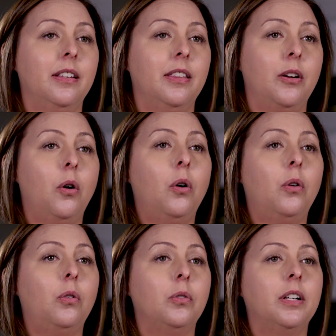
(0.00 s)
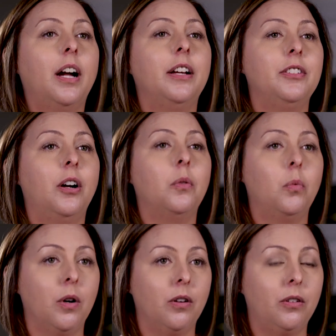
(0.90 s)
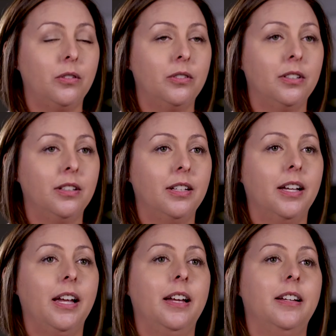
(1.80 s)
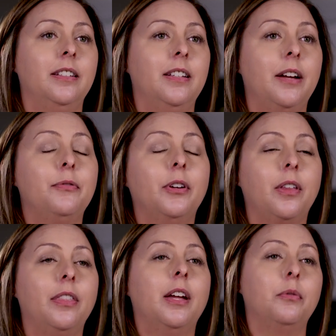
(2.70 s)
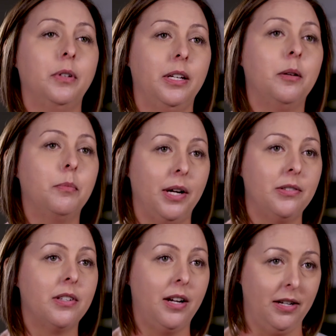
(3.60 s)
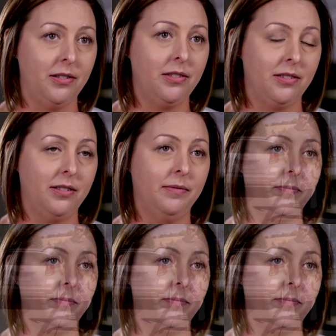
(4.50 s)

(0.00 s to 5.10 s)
the whole guide dog world, and I feel that they have really embraced us.